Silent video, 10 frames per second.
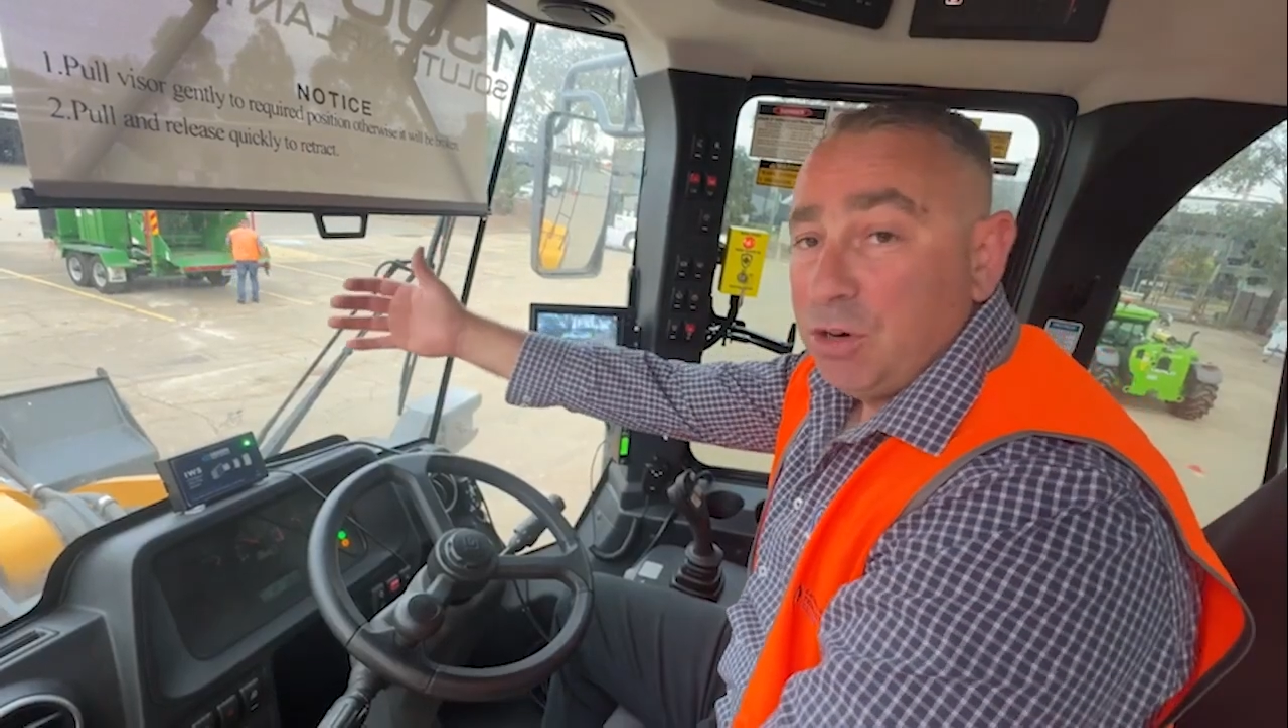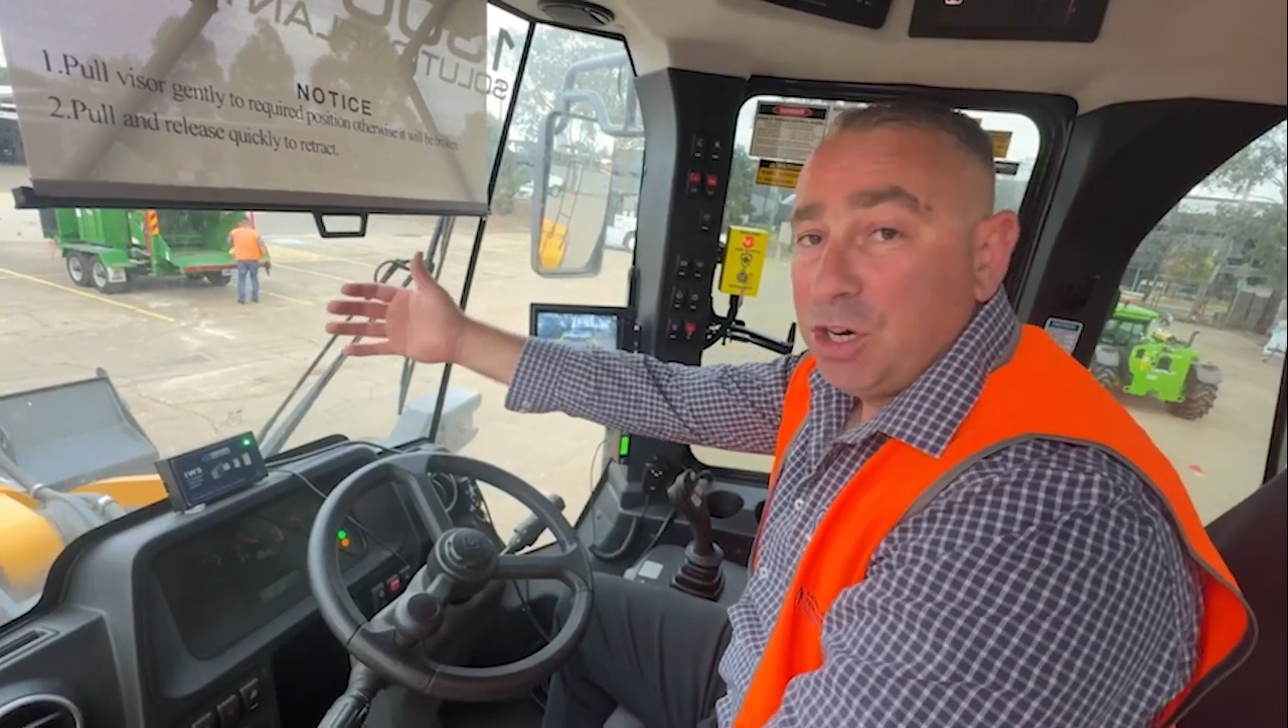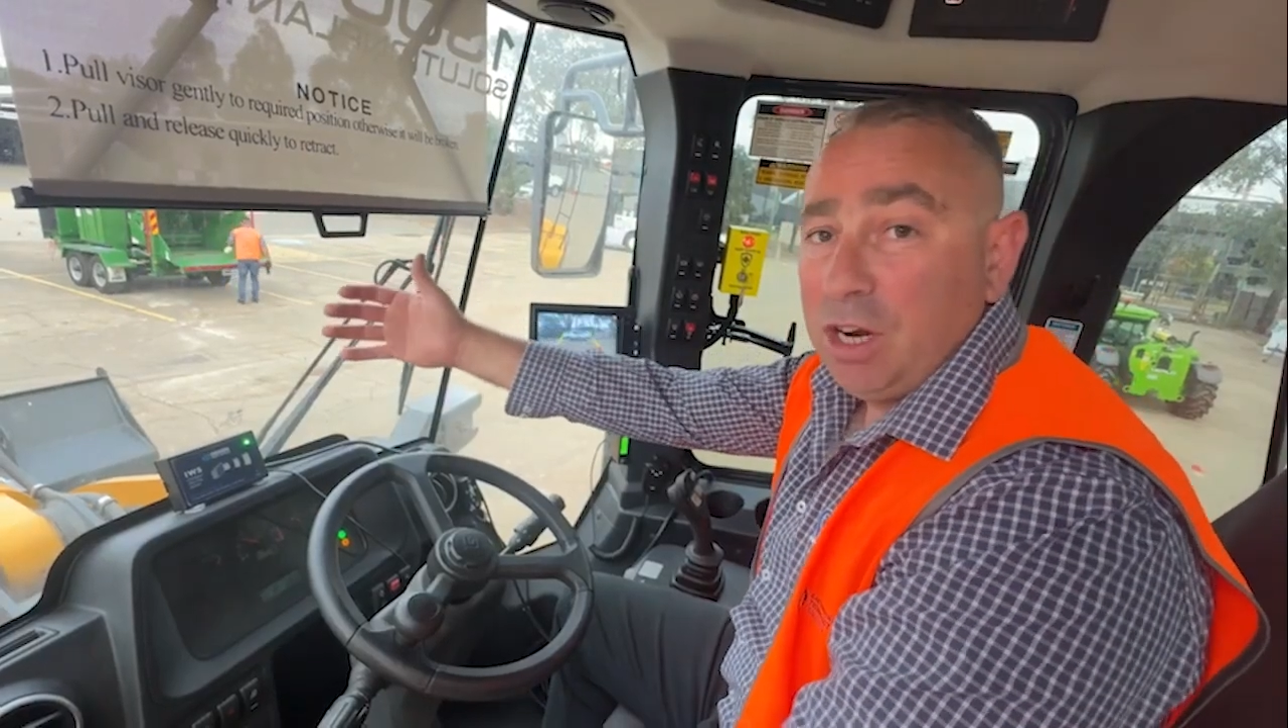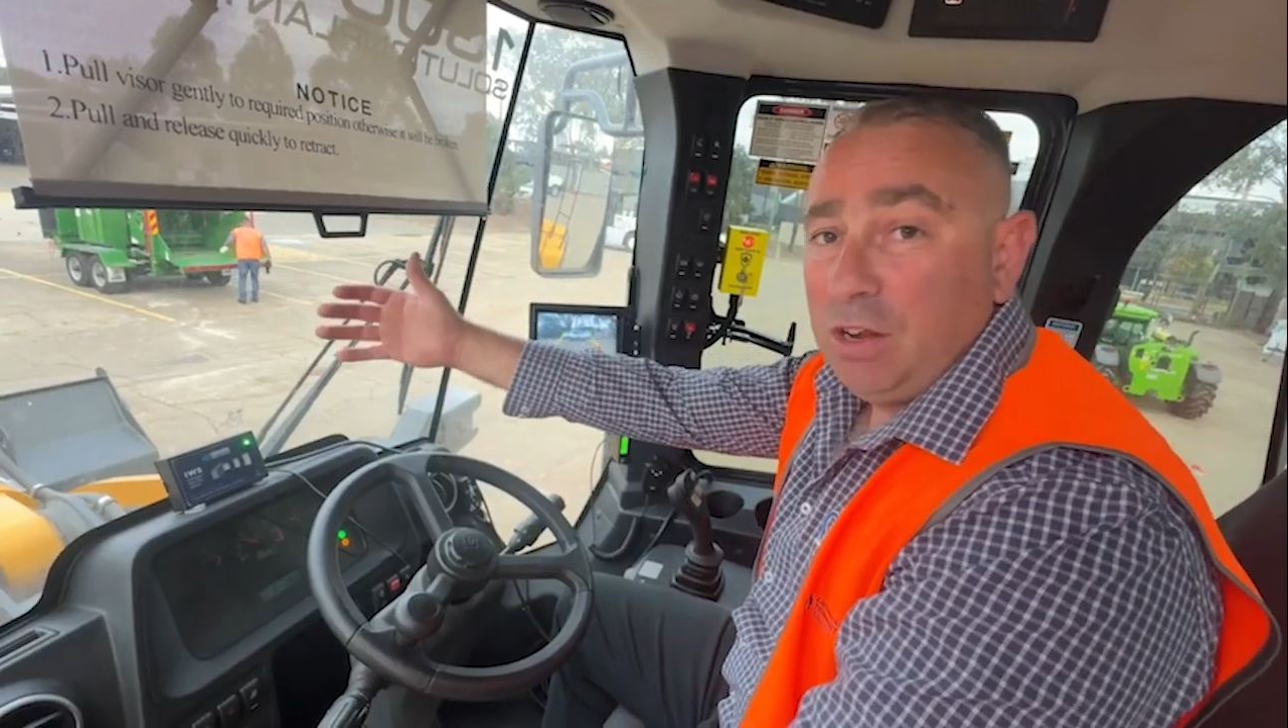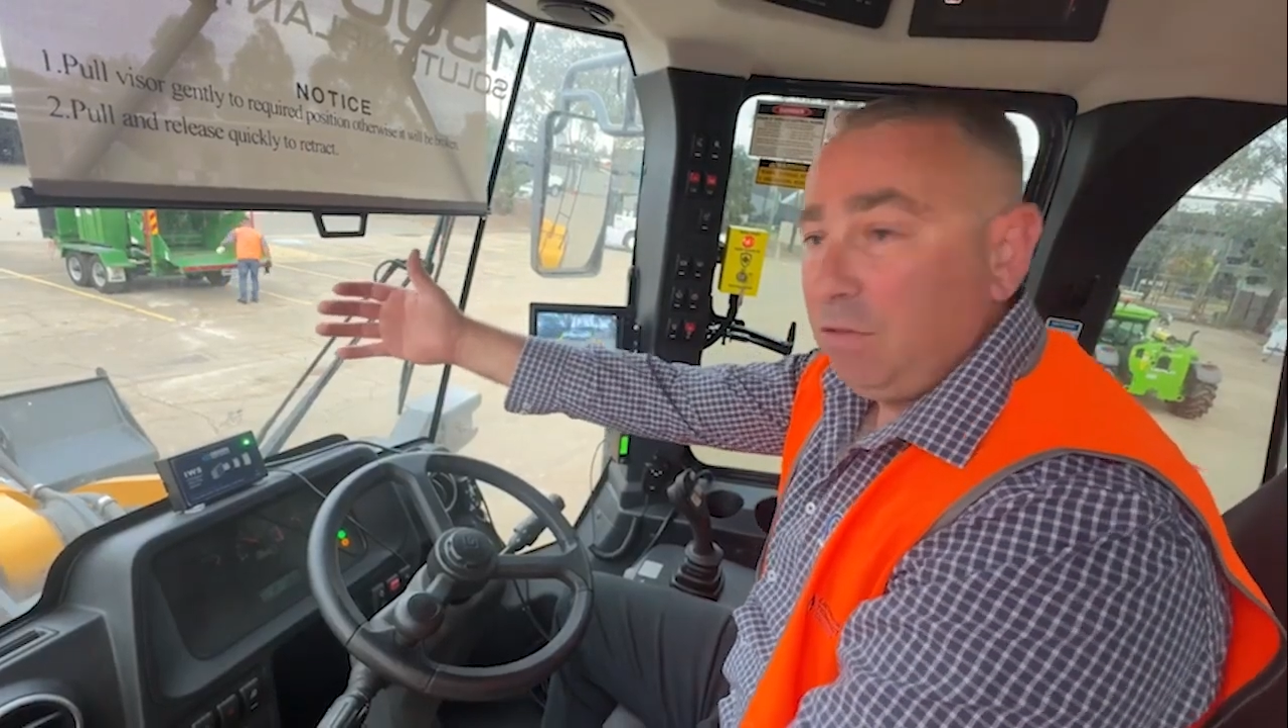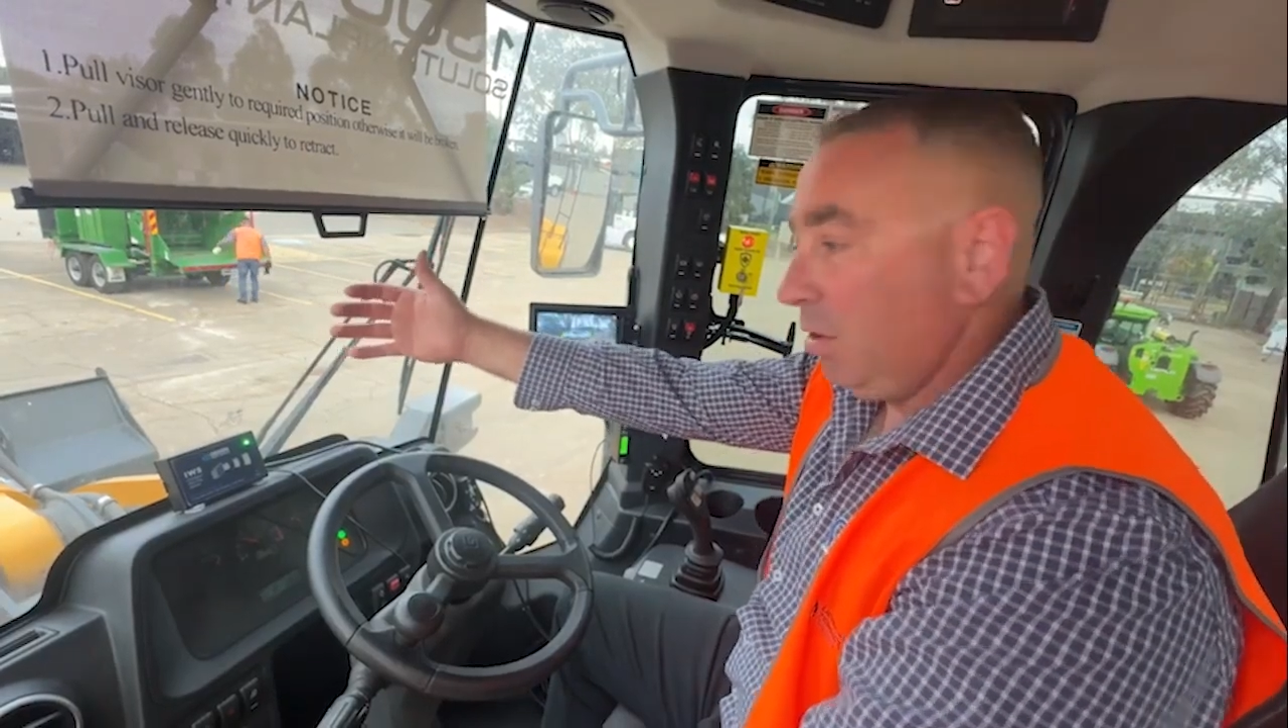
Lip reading: the machine if